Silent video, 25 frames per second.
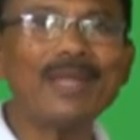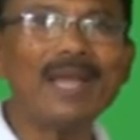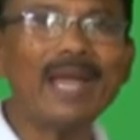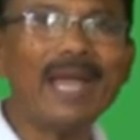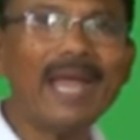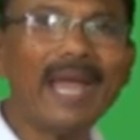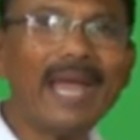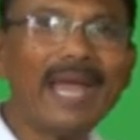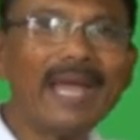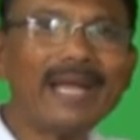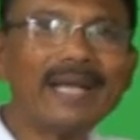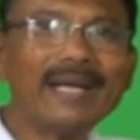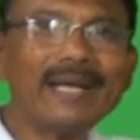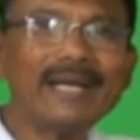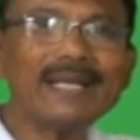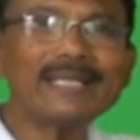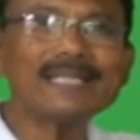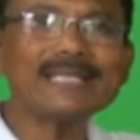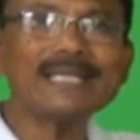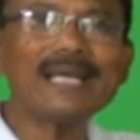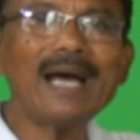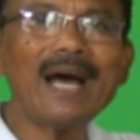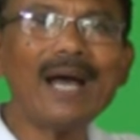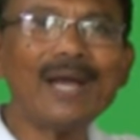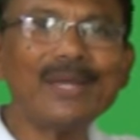hangers
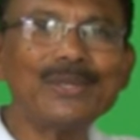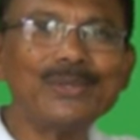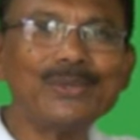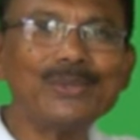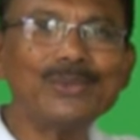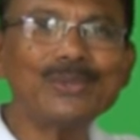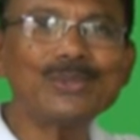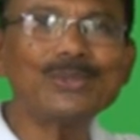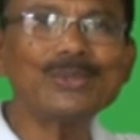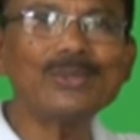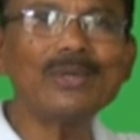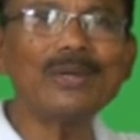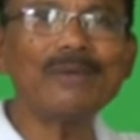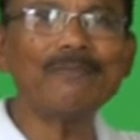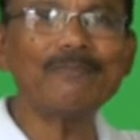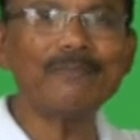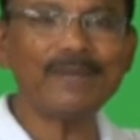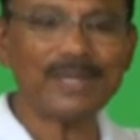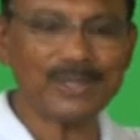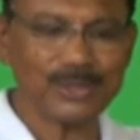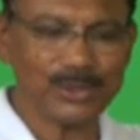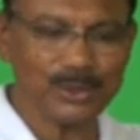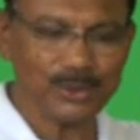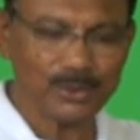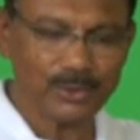are usually
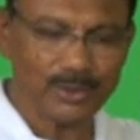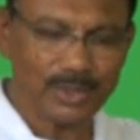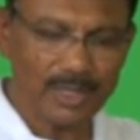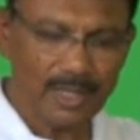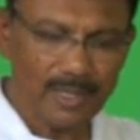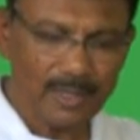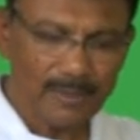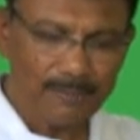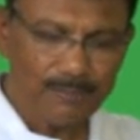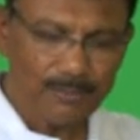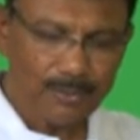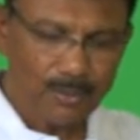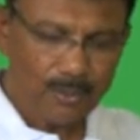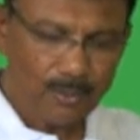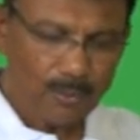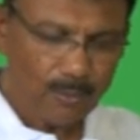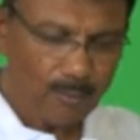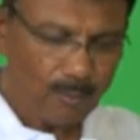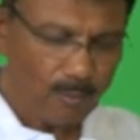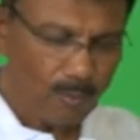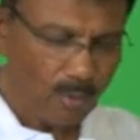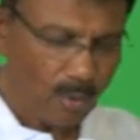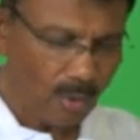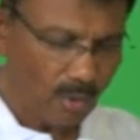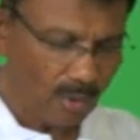fixed to the
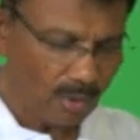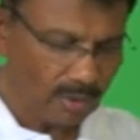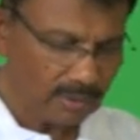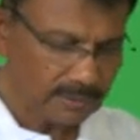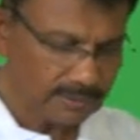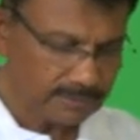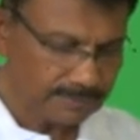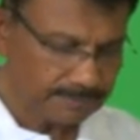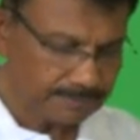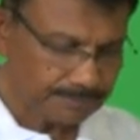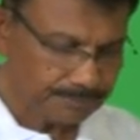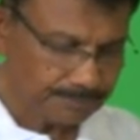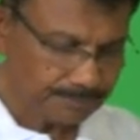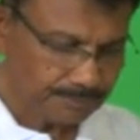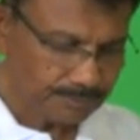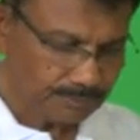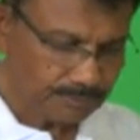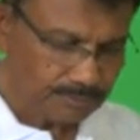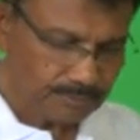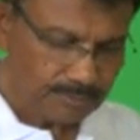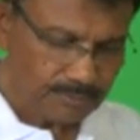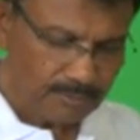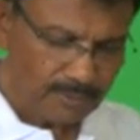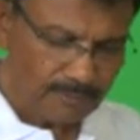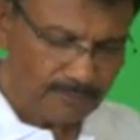wall.
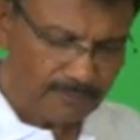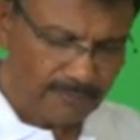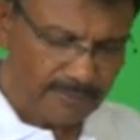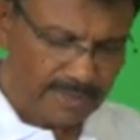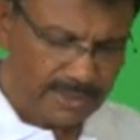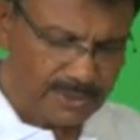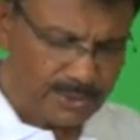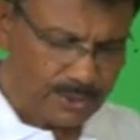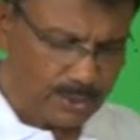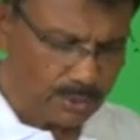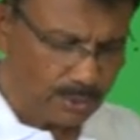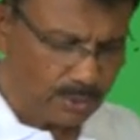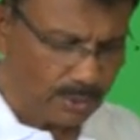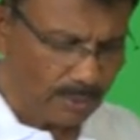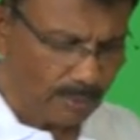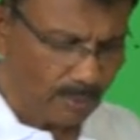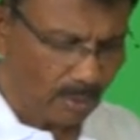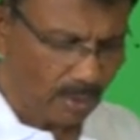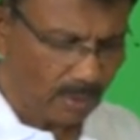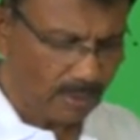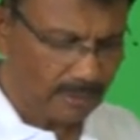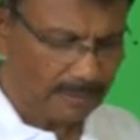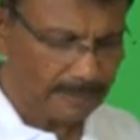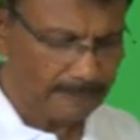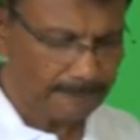Fixed to the
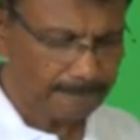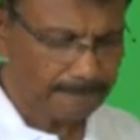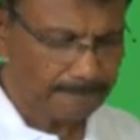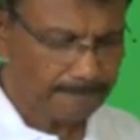wall.